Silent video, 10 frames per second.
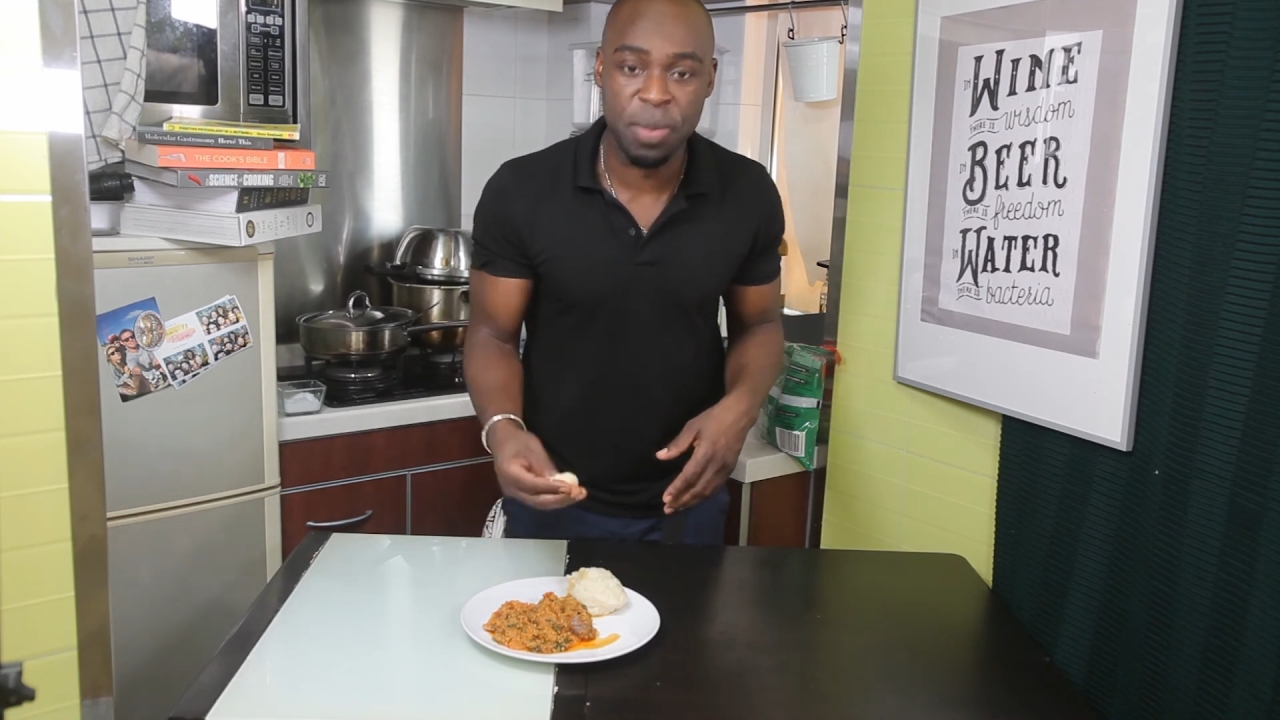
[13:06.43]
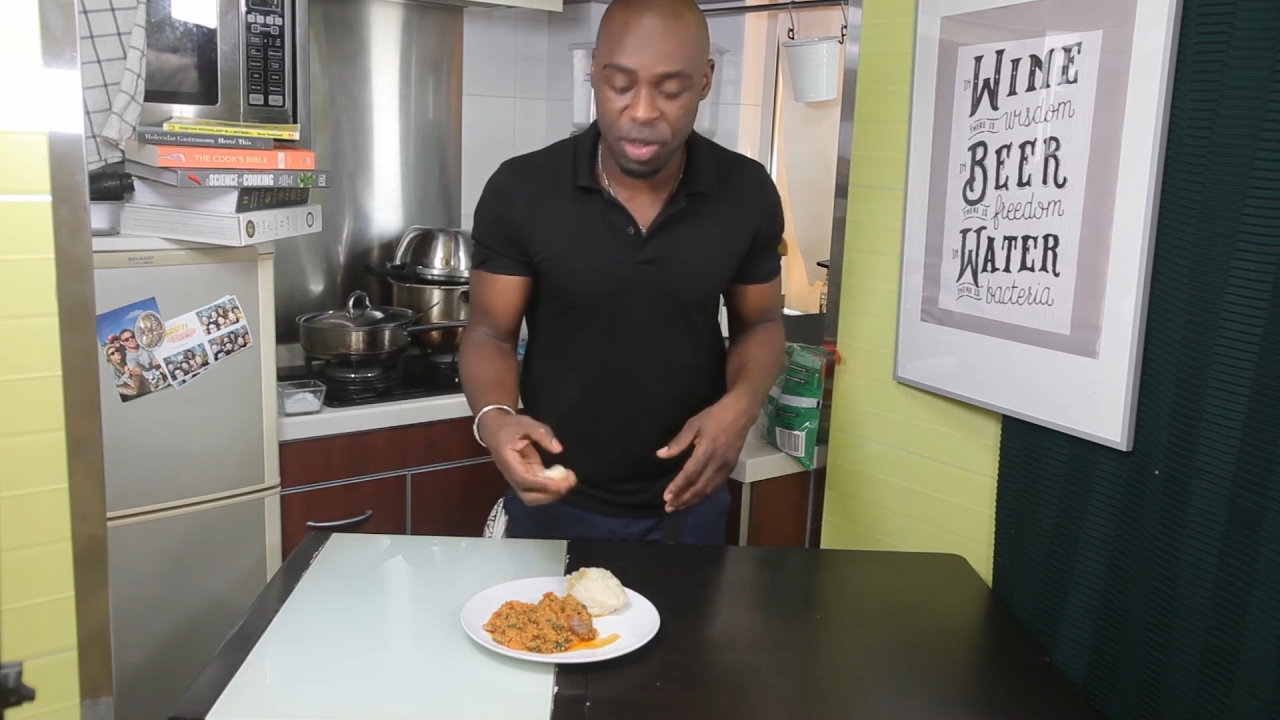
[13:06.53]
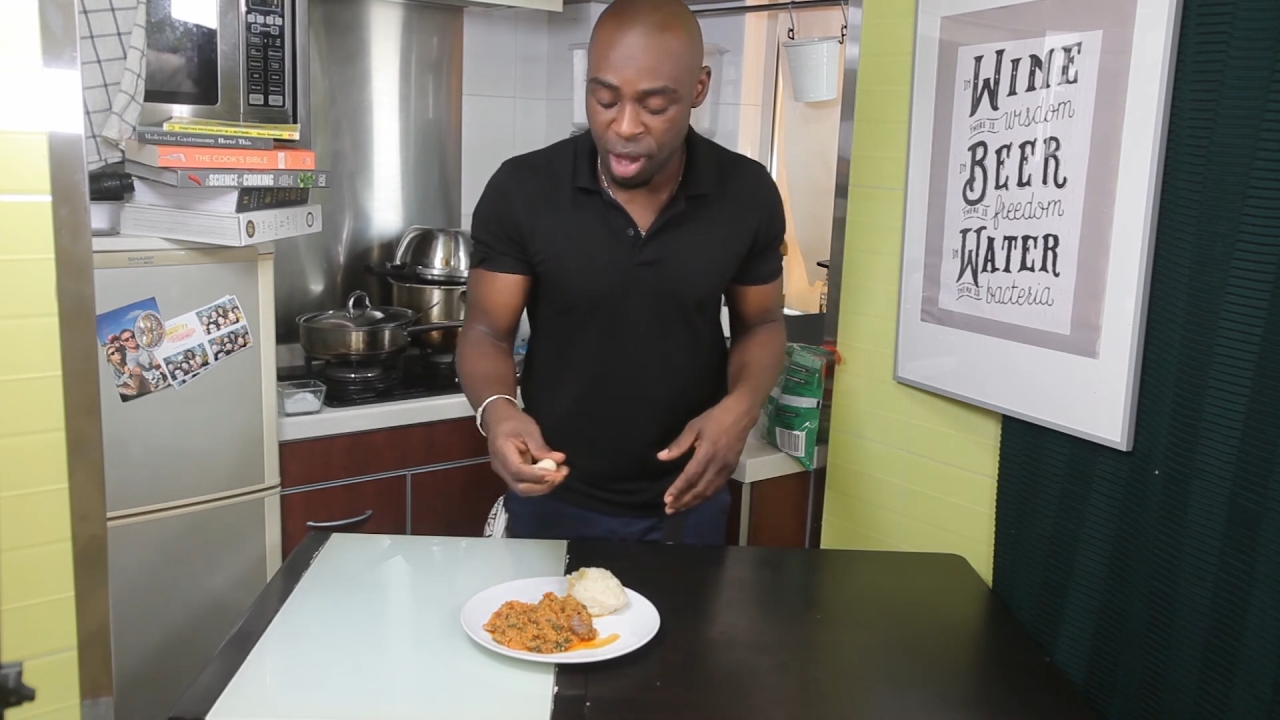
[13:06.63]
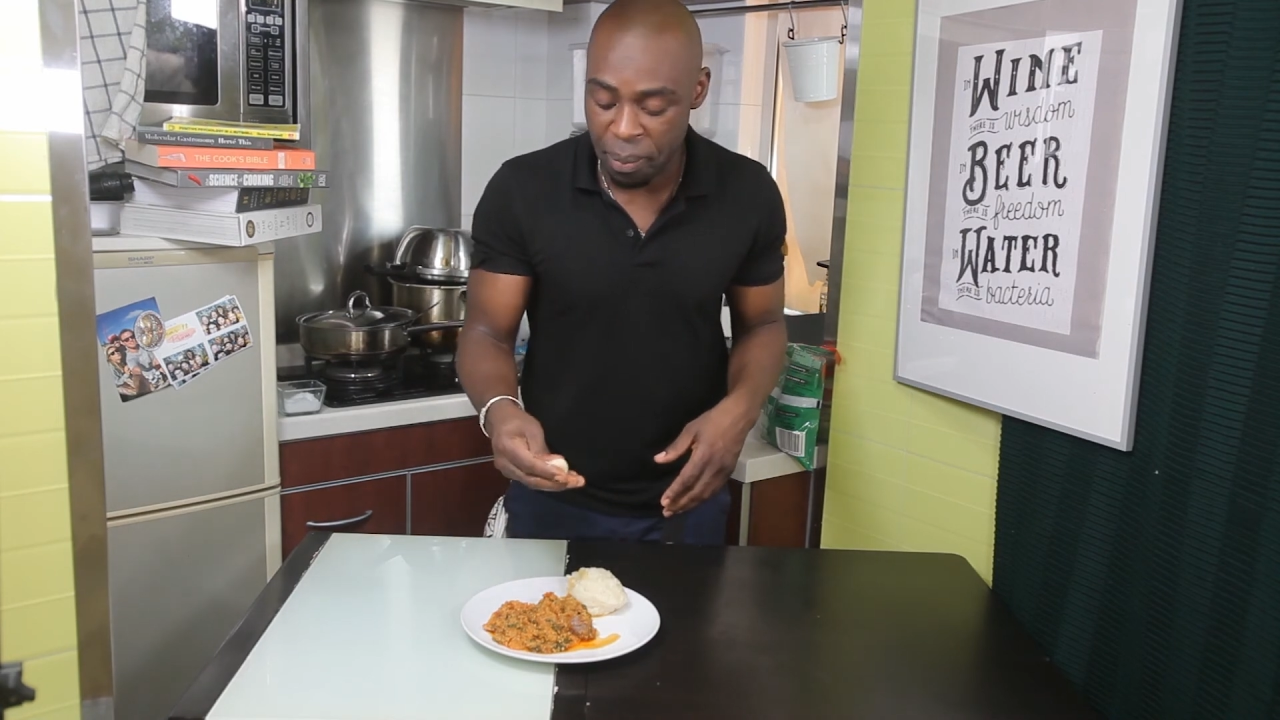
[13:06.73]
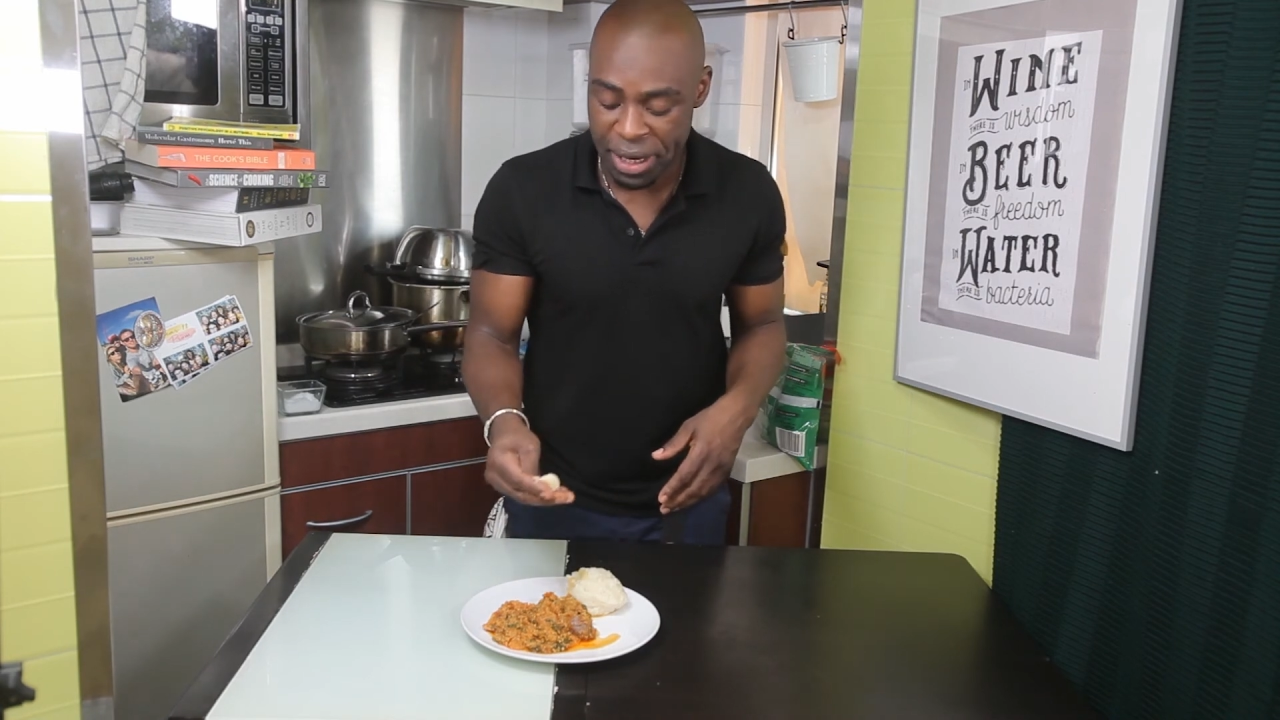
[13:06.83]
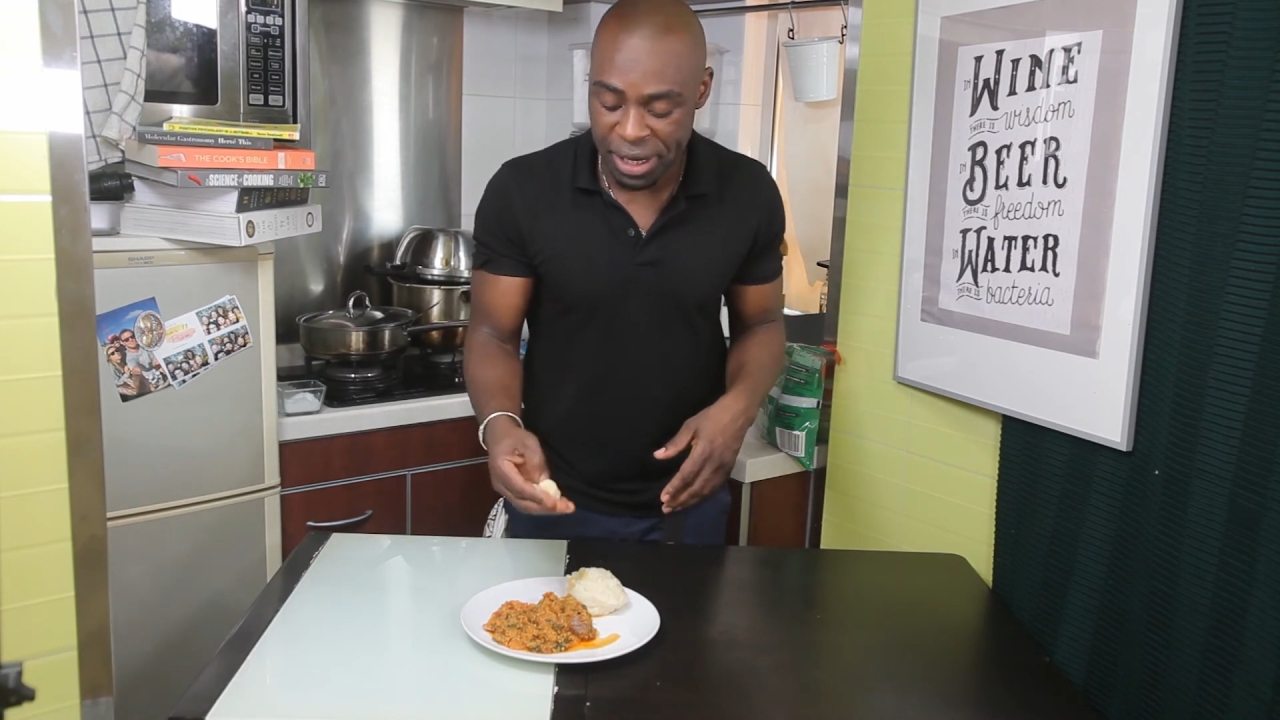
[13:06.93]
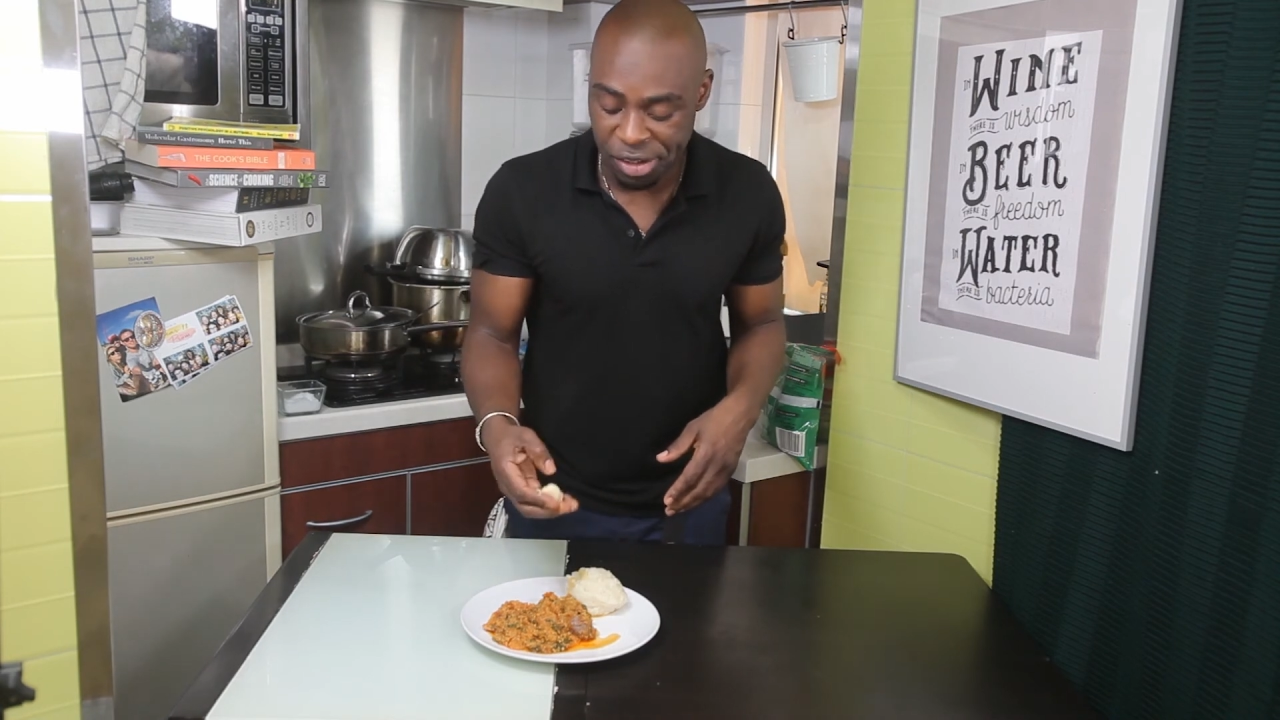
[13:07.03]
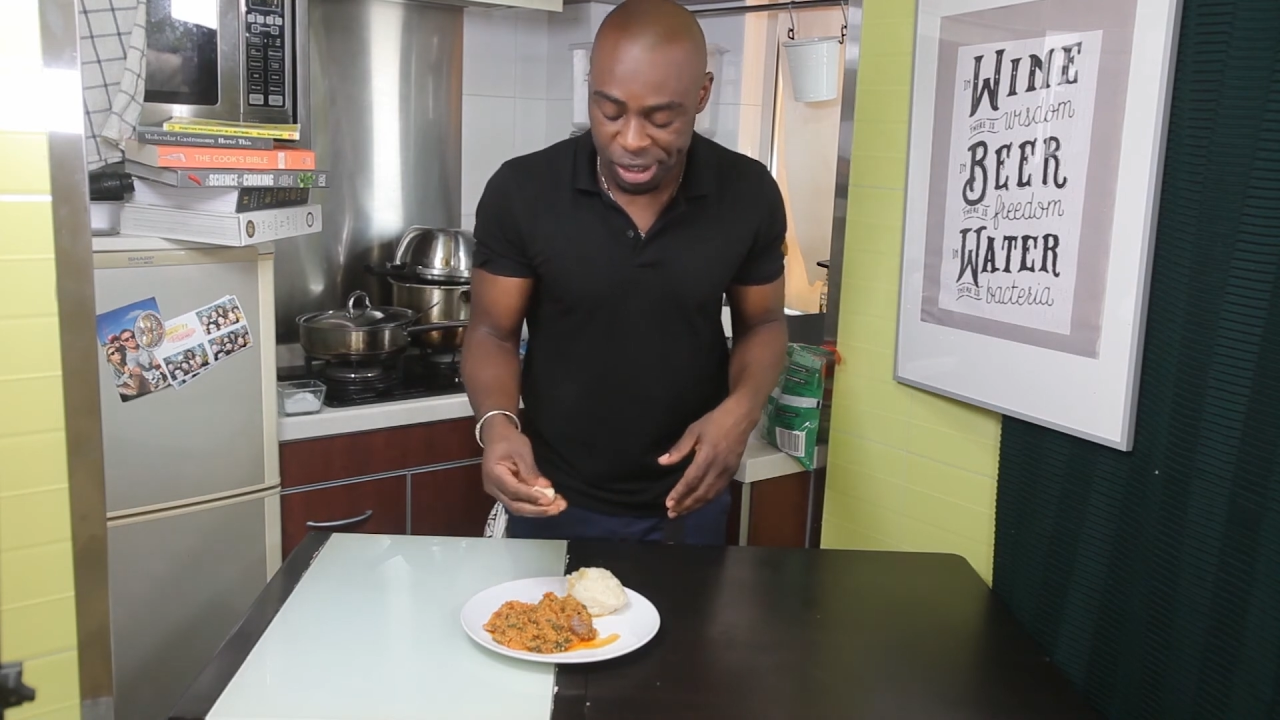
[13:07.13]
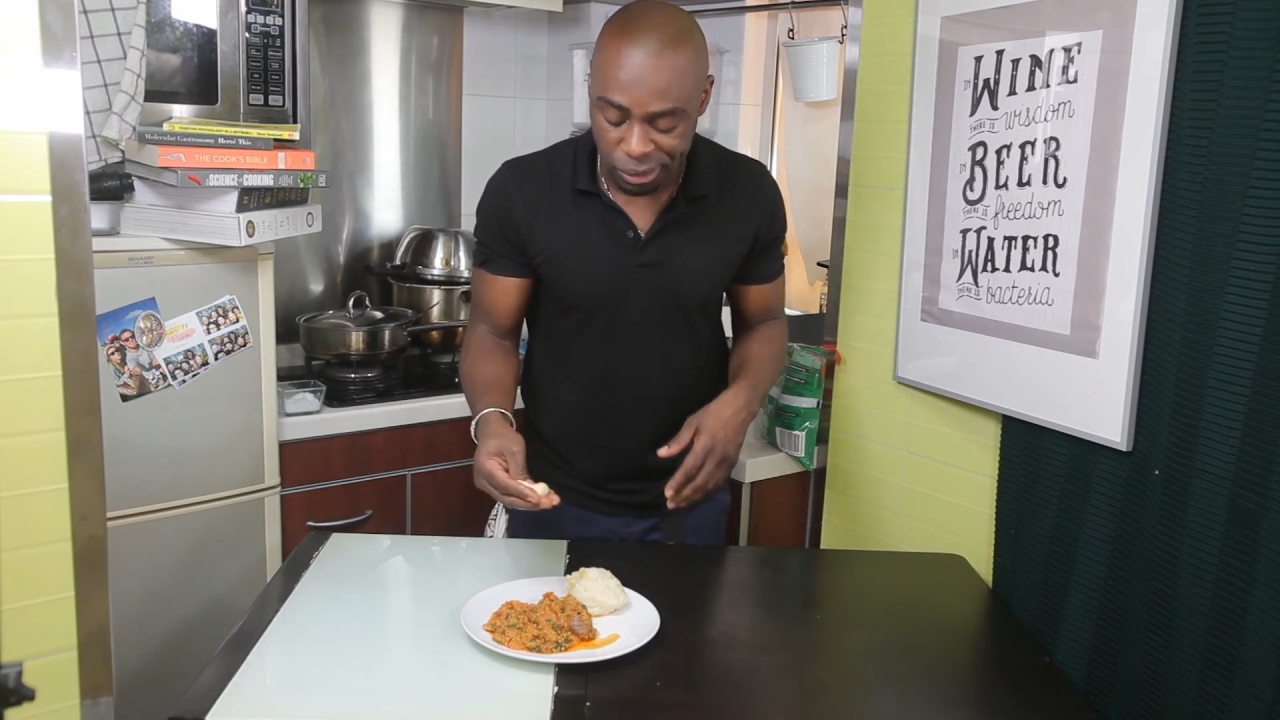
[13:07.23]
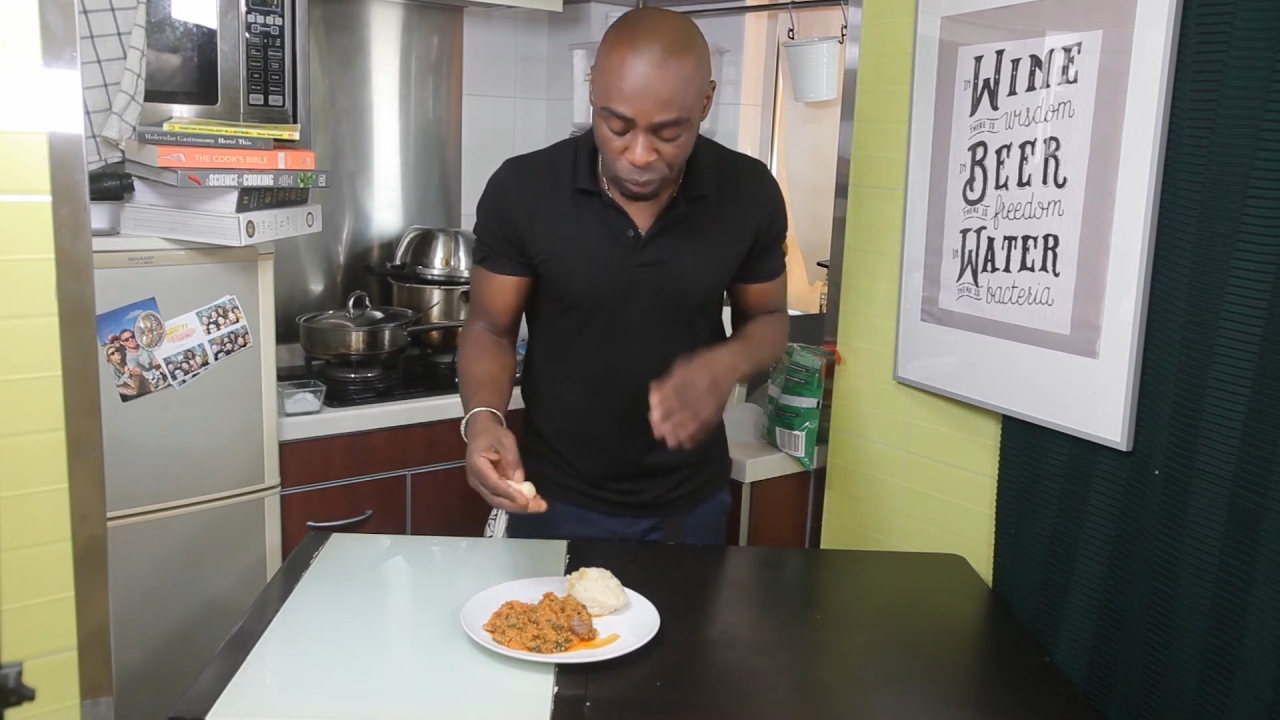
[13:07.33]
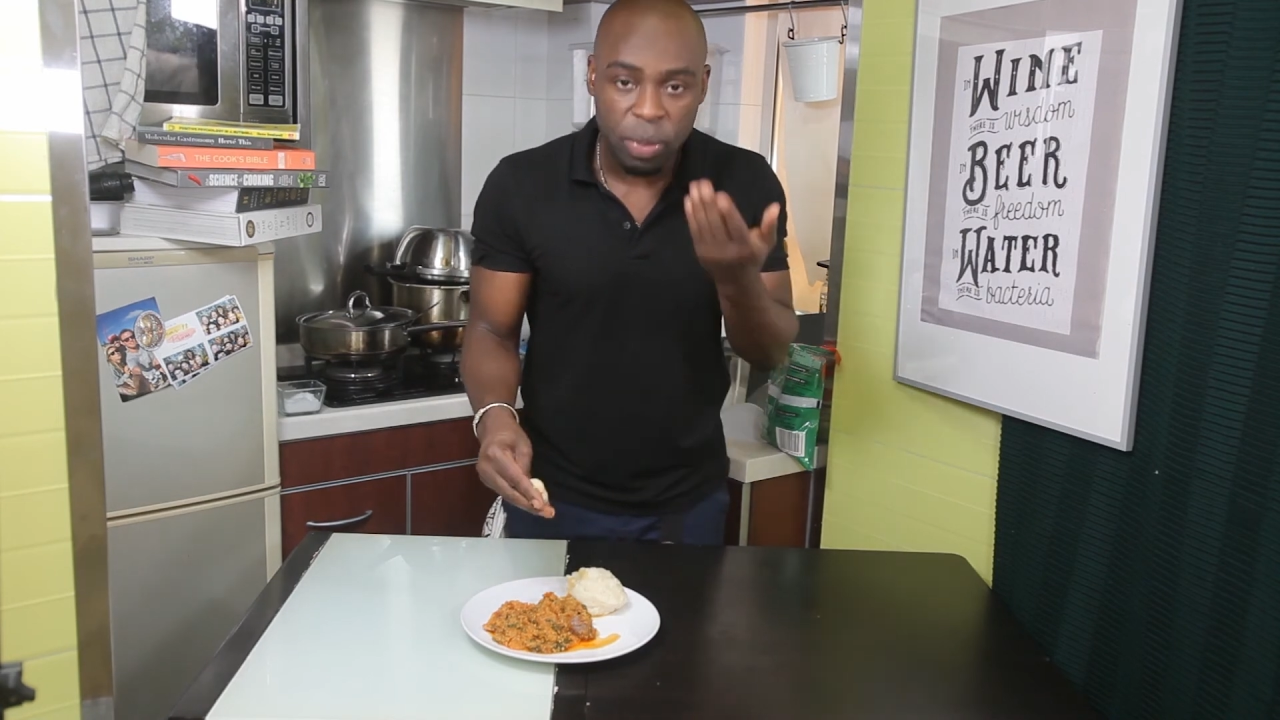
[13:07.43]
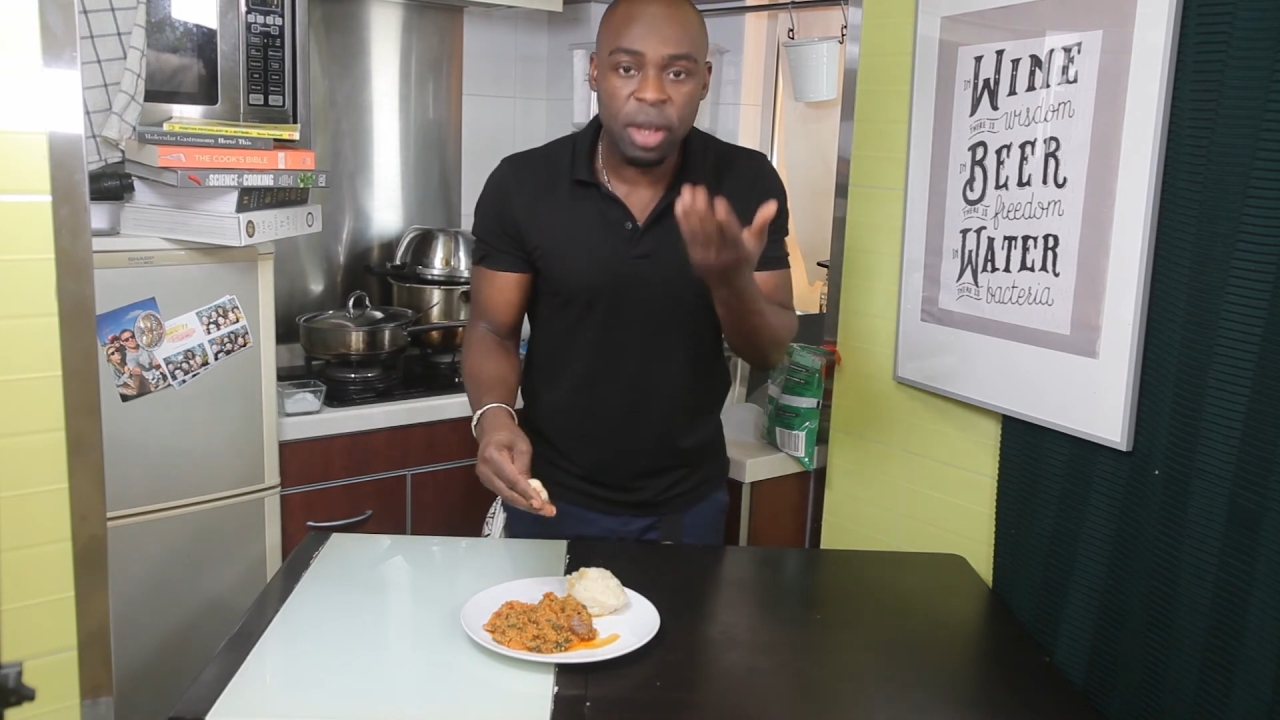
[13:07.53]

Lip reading: this up and eat it,